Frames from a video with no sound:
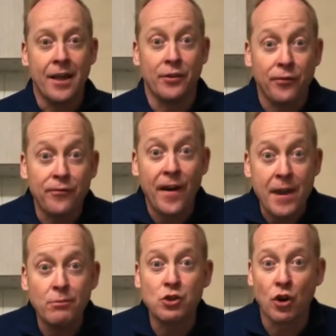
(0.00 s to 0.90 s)
The
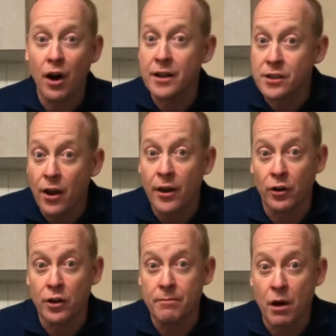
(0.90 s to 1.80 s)
FAME trial is going on at
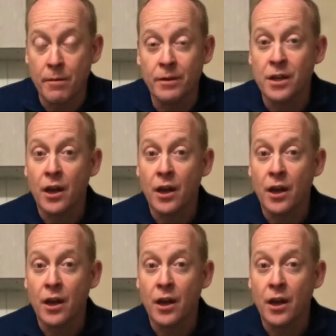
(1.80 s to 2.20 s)
the moment,